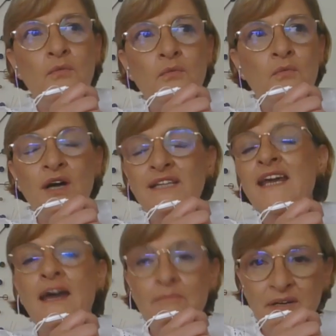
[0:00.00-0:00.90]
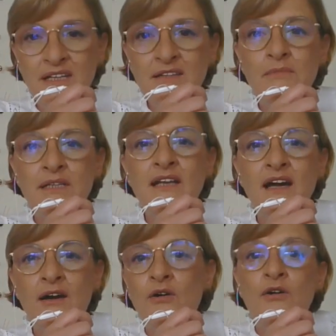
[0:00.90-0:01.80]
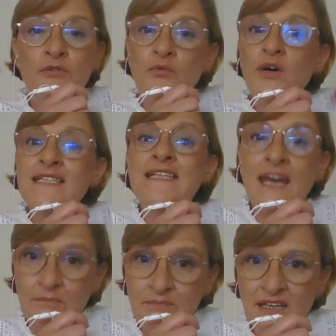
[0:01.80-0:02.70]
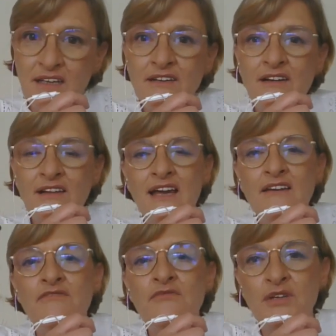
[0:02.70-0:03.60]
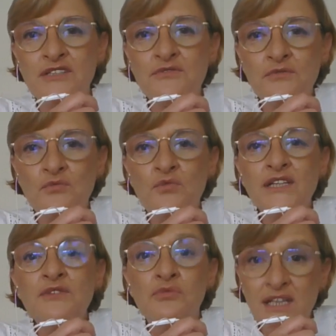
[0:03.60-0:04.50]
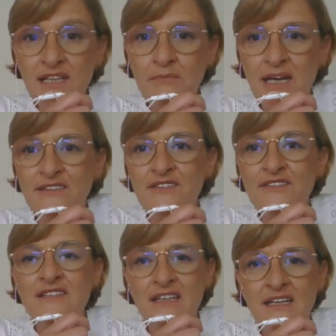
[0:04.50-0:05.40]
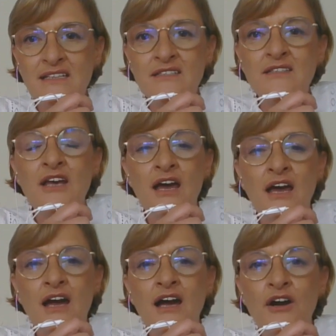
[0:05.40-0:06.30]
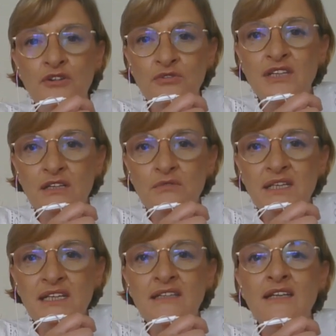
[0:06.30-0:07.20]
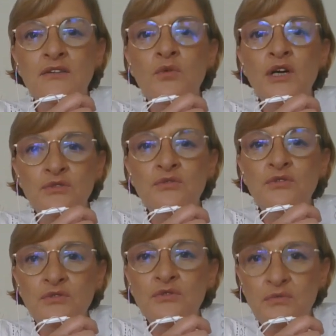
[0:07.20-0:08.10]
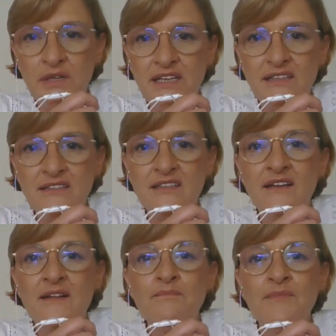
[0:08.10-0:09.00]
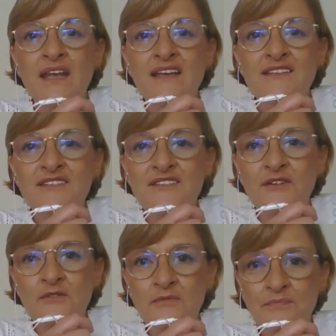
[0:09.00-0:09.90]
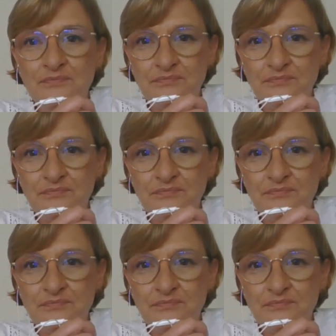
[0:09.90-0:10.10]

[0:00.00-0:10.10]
what happened, but how, or what's happening in your life. What really matters is how you deal with it and what do you do with it. So